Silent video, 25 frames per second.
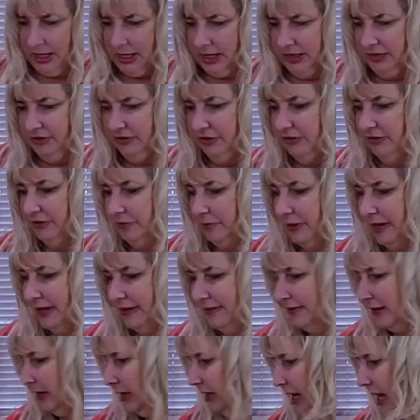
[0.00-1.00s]
It just
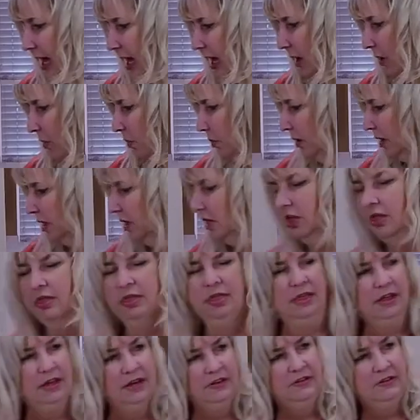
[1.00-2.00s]
depends on how well
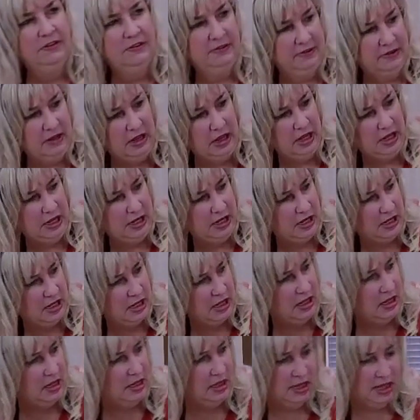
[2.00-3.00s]
the design
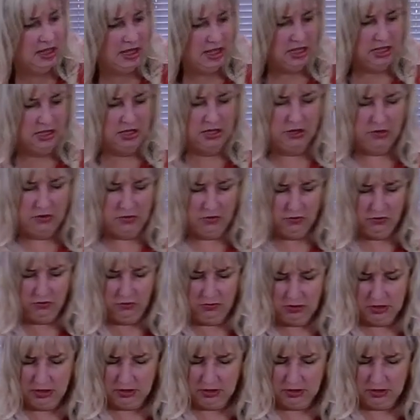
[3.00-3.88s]
that you